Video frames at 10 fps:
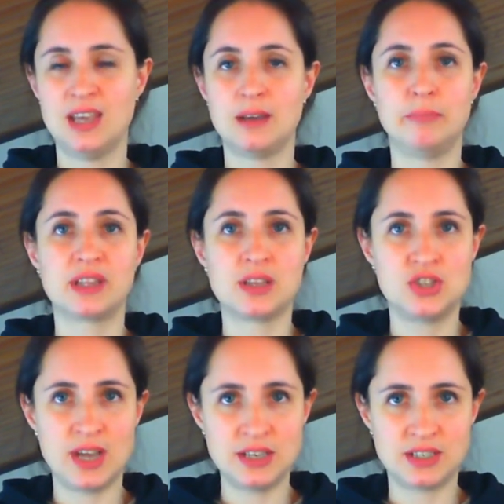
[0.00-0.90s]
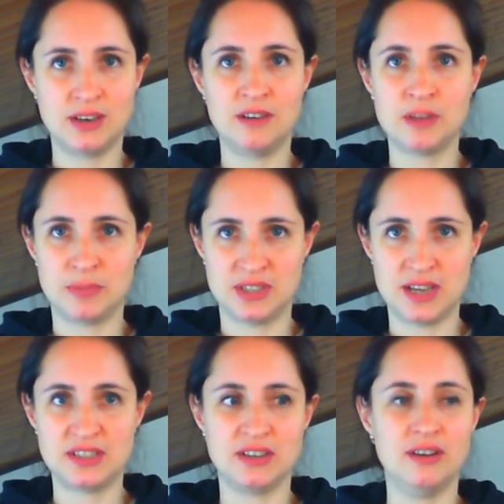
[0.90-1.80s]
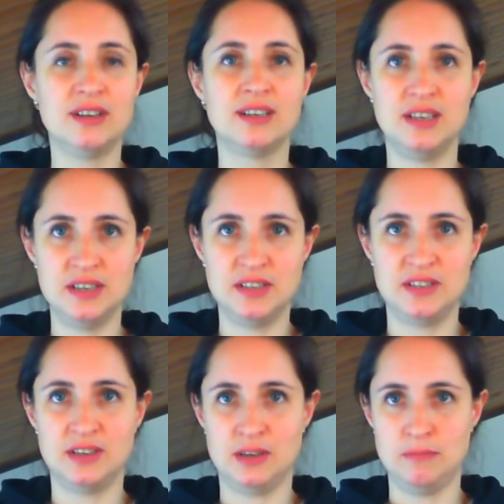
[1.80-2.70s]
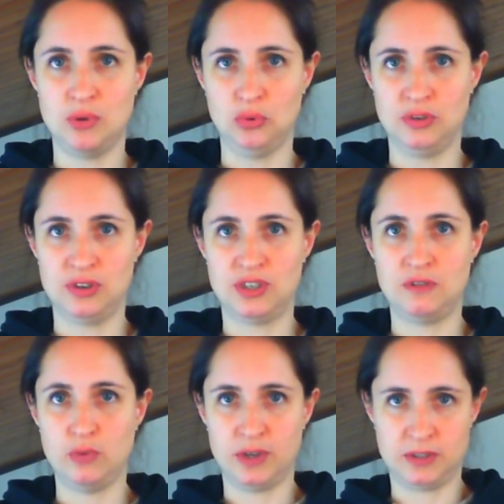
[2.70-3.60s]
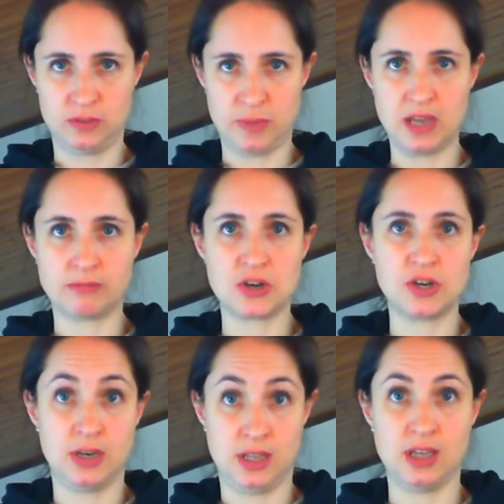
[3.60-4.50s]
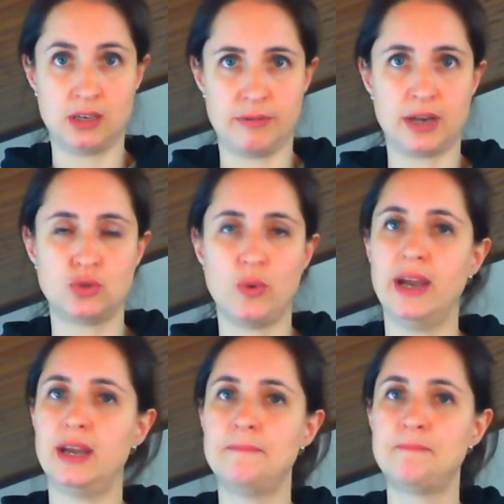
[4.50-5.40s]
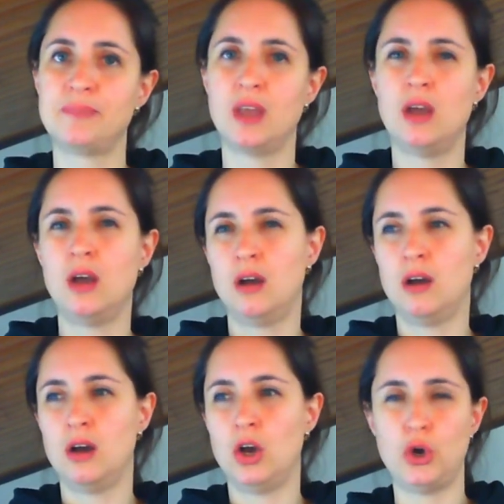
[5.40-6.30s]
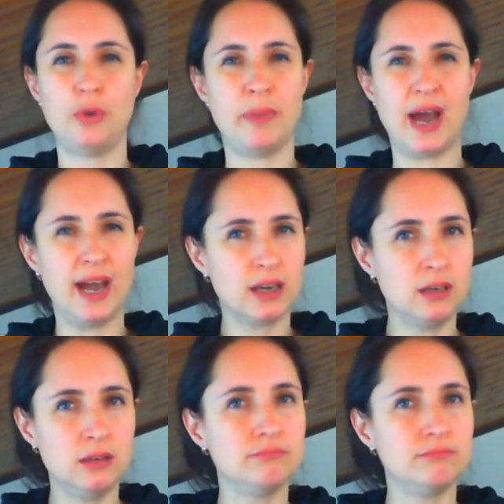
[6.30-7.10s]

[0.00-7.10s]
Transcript: But the gender of the possessor is important if you want to speak Russian in the correct way. Her bag.